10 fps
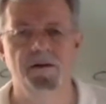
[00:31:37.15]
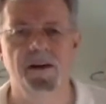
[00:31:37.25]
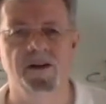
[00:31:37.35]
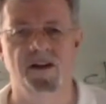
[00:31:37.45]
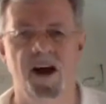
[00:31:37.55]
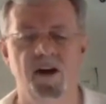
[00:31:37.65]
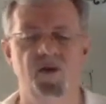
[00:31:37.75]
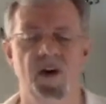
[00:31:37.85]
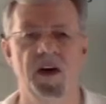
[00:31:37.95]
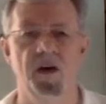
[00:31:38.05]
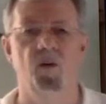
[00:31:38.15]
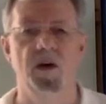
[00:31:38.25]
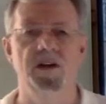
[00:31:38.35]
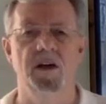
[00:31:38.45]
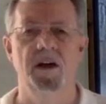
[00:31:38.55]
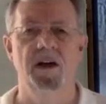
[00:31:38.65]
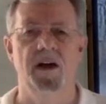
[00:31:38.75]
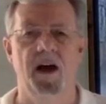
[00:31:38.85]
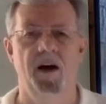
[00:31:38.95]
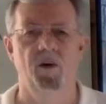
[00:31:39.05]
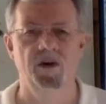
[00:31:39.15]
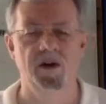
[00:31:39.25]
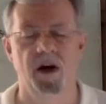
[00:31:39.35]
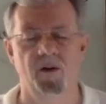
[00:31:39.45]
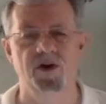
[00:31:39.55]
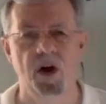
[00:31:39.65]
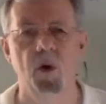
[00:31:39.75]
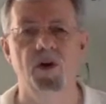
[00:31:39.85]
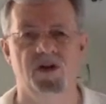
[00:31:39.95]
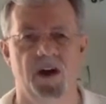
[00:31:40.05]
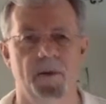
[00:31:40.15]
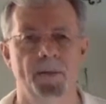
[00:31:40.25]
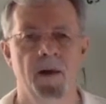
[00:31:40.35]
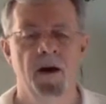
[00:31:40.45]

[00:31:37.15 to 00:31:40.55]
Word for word: his life again recently, and I was I was noticing